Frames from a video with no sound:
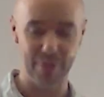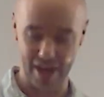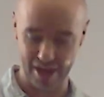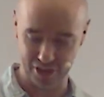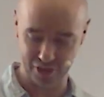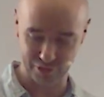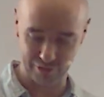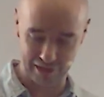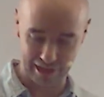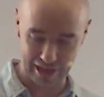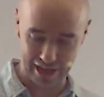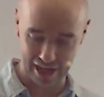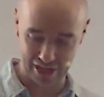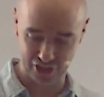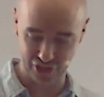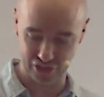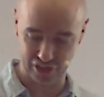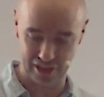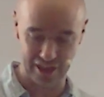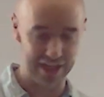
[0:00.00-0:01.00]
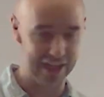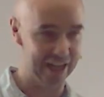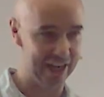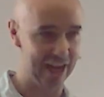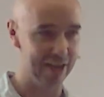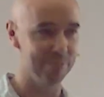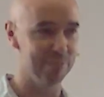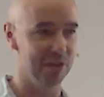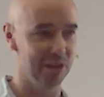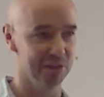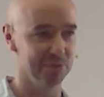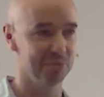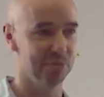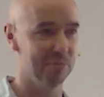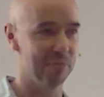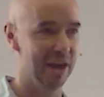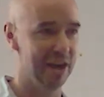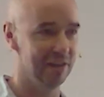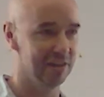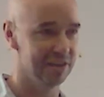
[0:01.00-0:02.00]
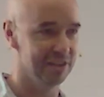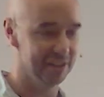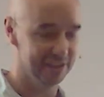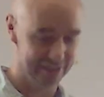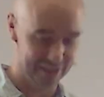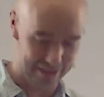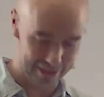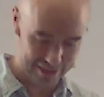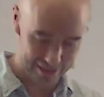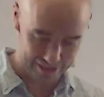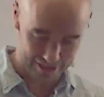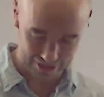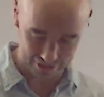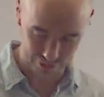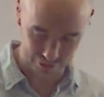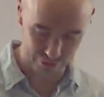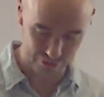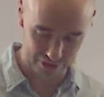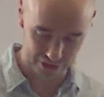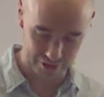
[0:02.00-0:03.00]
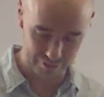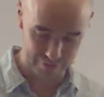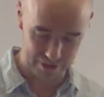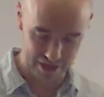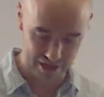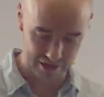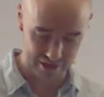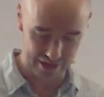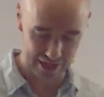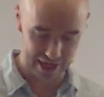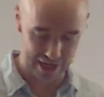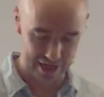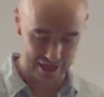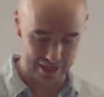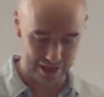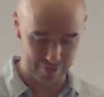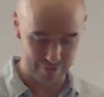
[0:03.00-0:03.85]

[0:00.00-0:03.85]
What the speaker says: bets relationally and have multiple marriages and think it's all going to be okay.